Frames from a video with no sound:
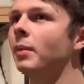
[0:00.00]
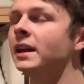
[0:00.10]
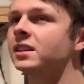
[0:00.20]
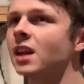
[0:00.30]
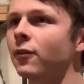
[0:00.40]

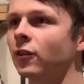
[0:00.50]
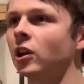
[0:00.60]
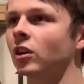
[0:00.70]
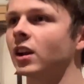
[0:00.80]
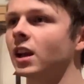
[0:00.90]
It's
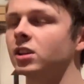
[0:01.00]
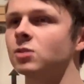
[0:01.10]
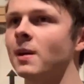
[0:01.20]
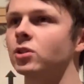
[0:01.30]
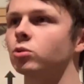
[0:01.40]
definitely going to get
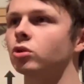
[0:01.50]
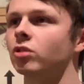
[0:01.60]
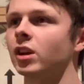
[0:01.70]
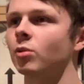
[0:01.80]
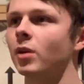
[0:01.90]
dismantled
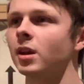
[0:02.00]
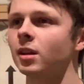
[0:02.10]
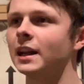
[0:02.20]
straight away.